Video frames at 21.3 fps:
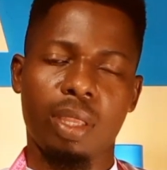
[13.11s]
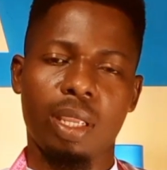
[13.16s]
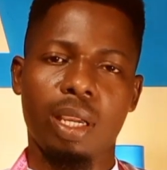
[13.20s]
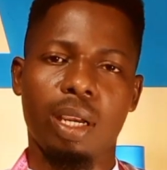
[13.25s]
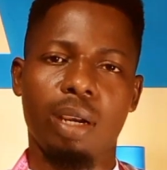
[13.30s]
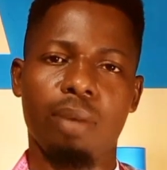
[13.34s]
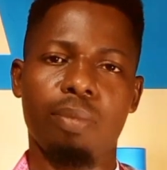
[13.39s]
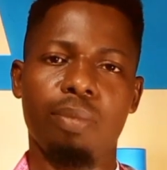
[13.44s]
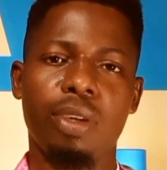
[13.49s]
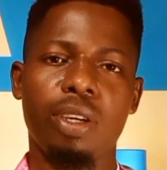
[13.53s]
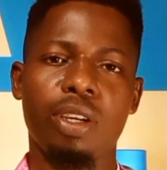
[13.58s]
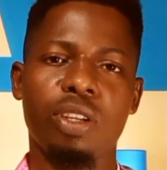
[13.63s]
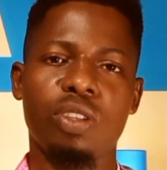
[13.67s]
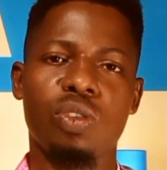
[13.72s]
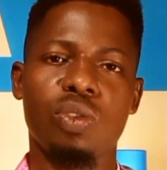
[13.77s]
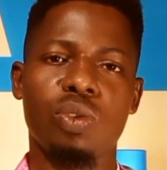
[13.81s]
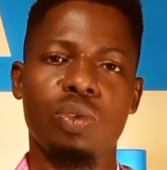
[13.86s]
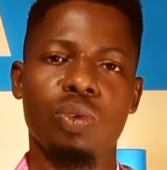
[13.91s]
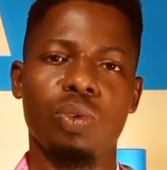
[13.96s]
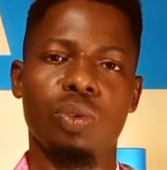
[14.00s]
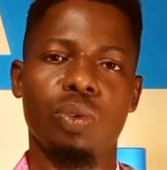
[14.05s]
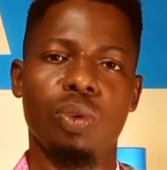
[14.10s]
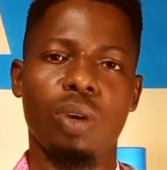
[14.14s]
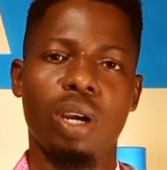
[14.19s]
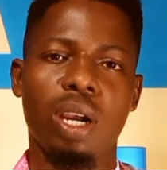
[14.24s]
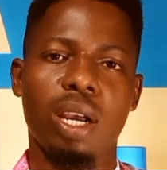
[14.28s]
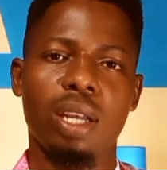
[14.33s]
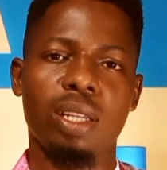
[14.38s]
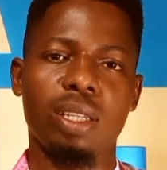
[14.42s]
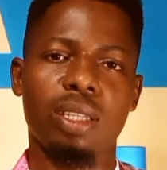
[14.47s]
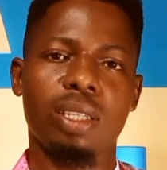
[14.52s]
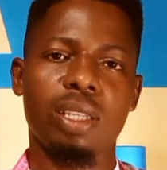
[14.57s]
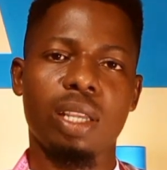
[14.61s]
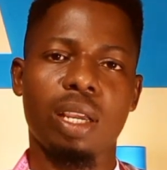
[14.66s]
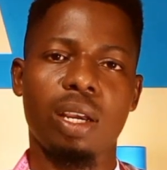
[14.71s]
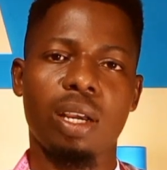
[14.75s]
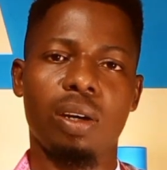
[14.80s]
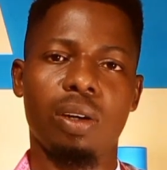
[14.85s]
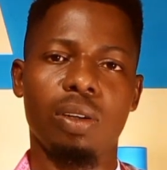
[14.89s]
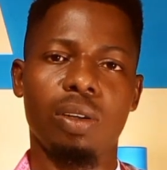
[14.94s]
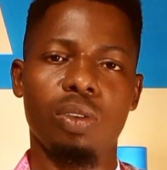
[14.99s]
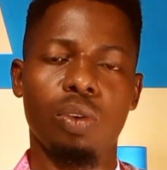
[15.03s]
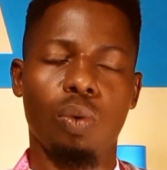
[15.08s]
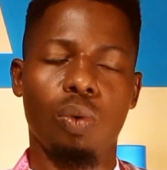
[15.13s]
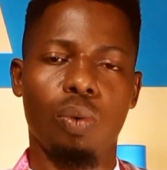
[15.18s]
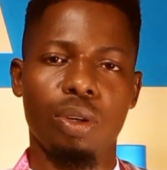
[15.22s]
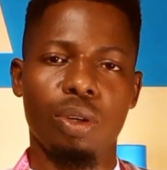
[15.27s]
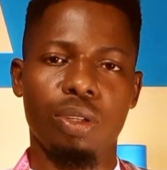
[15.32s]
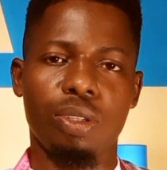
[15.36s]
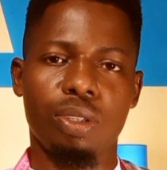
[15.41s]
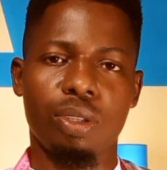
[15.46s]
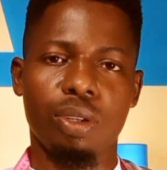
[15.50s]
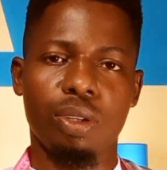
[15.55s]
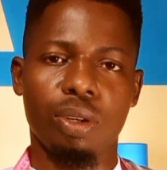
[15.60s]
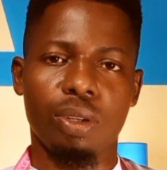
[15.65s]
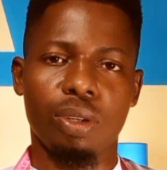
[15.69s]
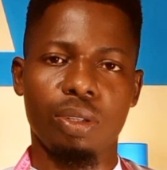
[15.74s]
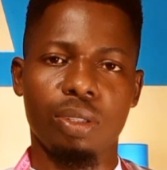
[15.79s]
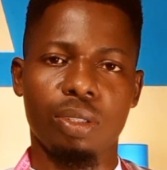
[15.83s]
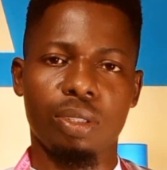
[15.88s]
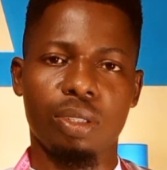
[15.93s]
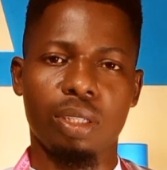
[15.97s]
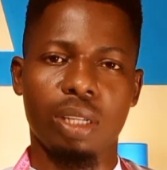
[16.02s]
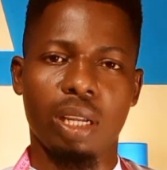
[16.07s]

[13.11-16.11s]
I'm here to answer all the questions